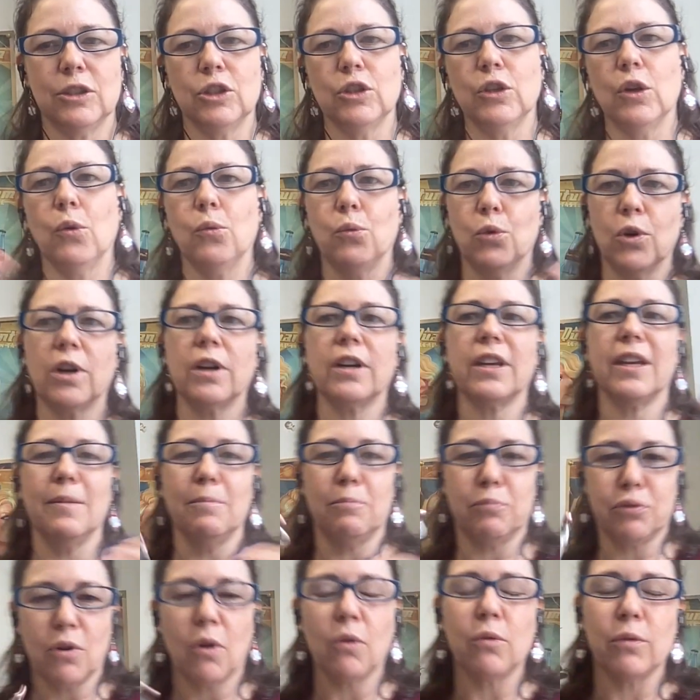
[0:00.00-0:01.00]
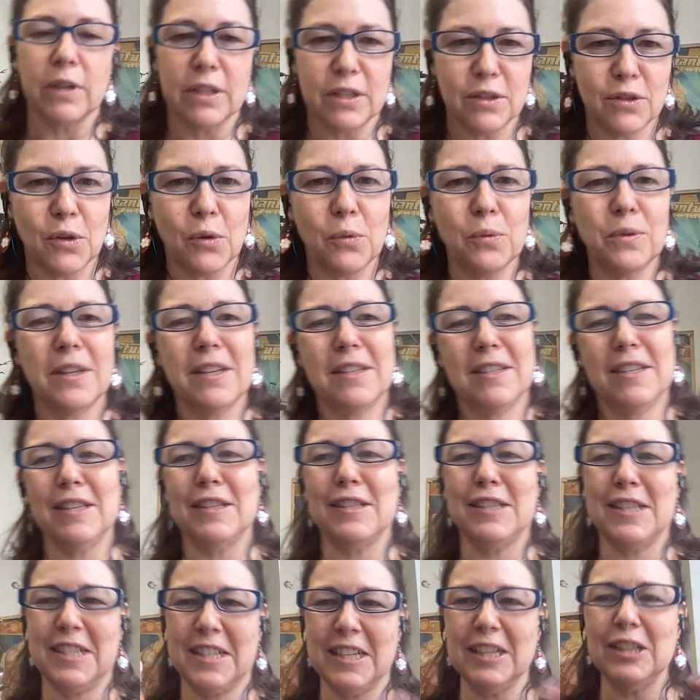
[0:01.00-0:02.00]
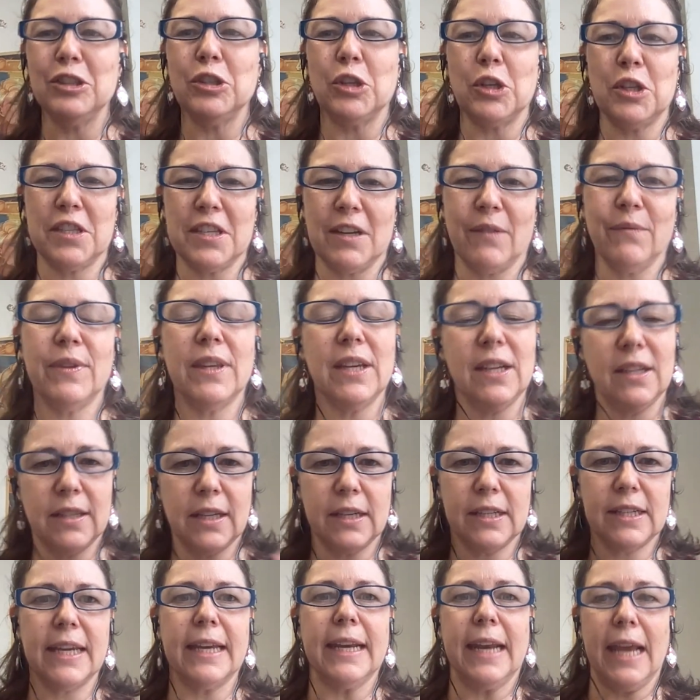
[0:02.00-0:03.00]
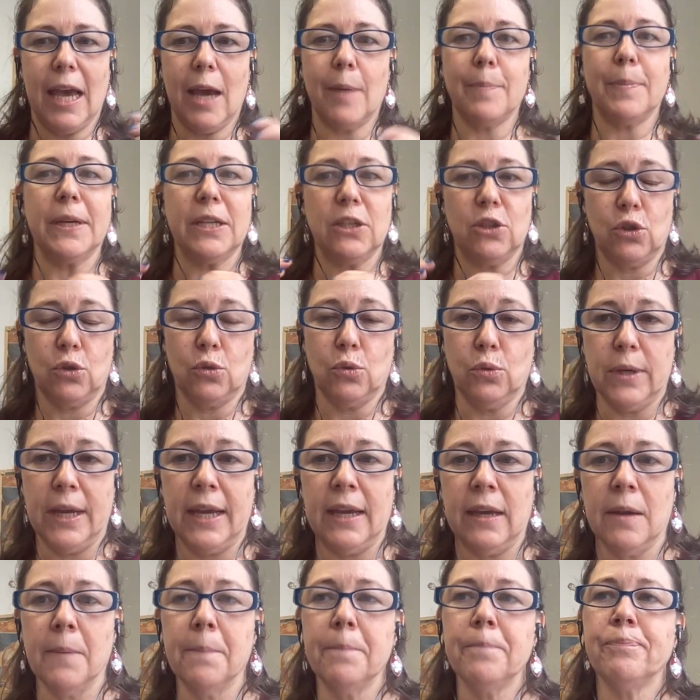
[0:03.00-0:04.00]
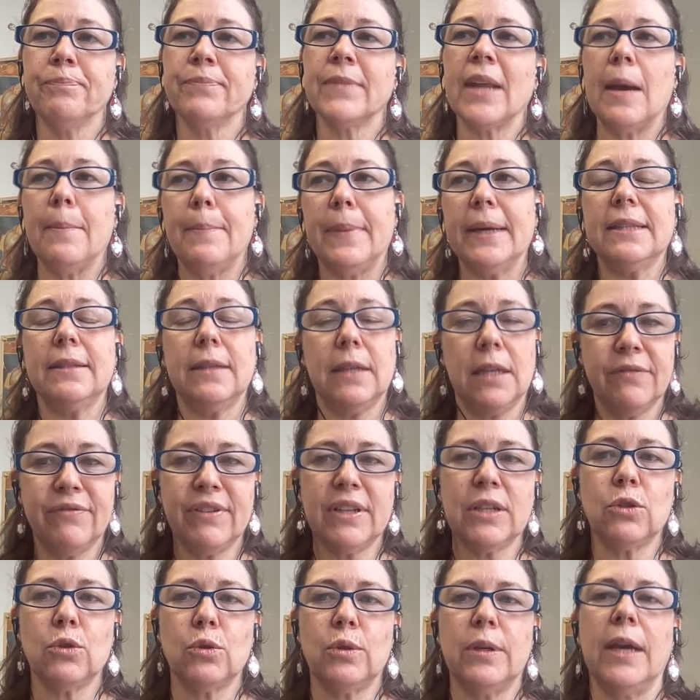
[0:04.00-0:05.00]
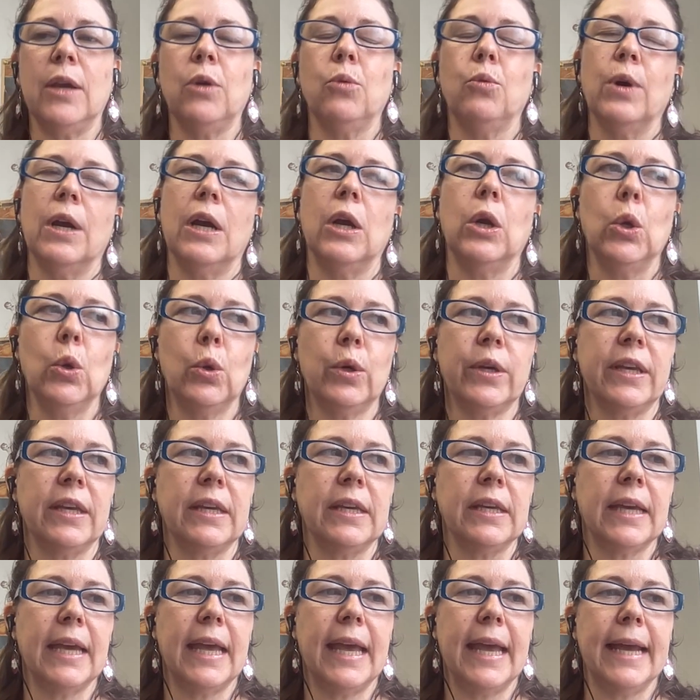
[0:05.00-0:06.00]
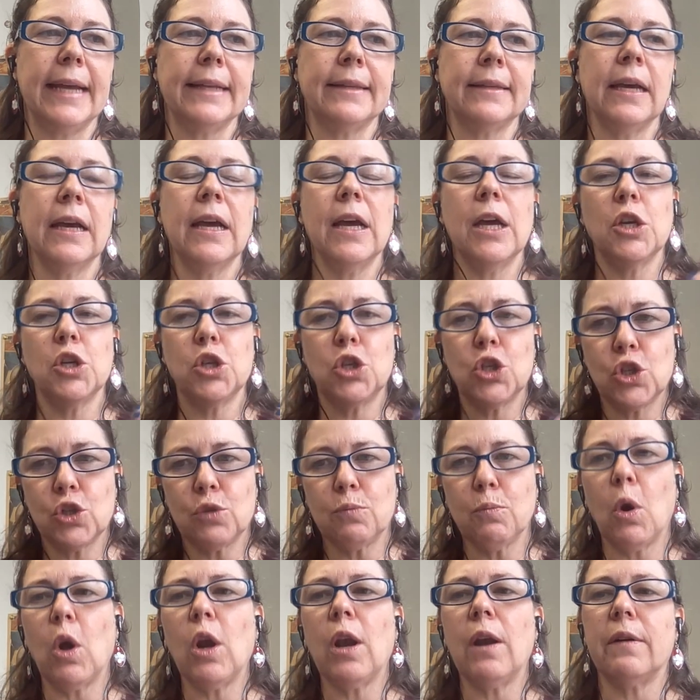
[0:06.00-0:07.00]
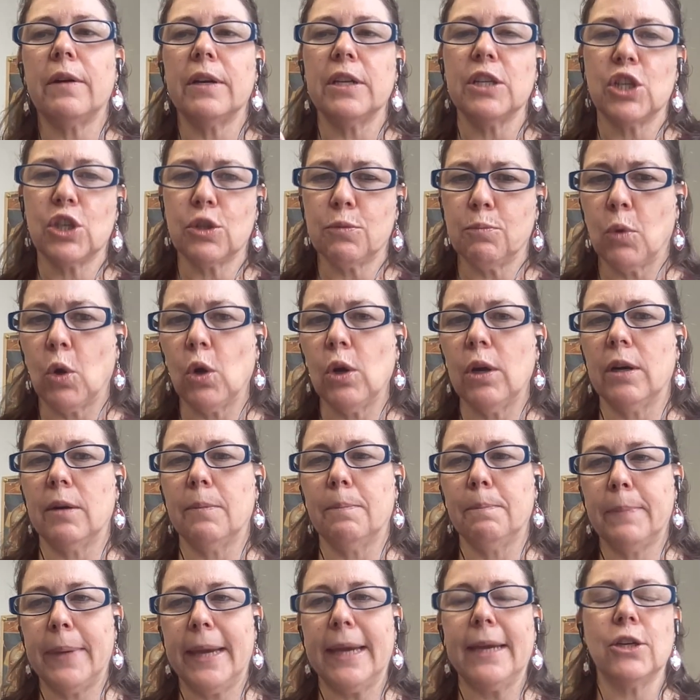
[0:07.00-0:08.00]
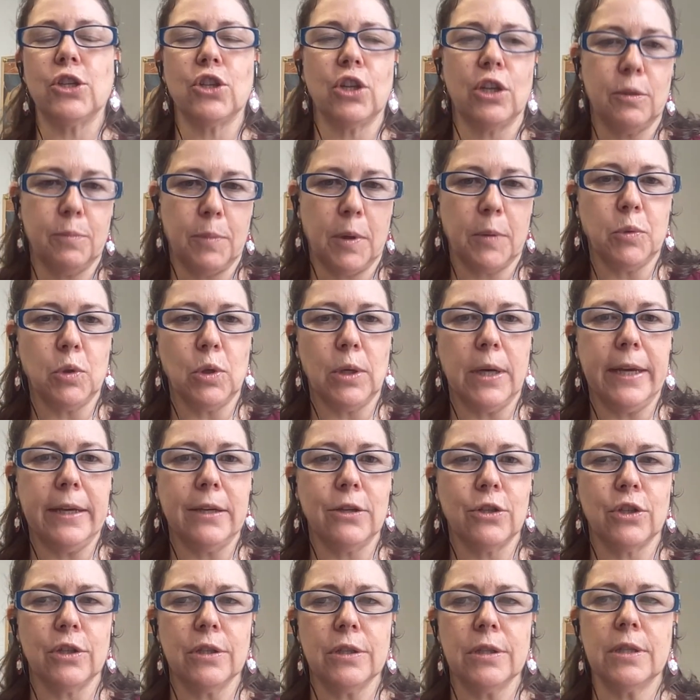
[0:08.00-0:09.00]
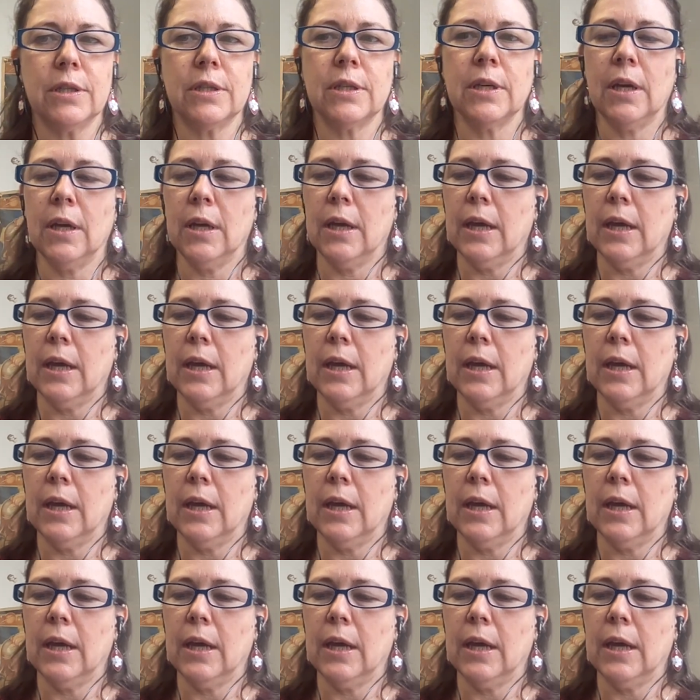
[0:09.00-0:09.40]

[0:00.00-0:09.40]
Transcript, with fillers: you know, work in progress. So this is still not something that can happen today. But even today, we're looking at smaller and smaller patient populations.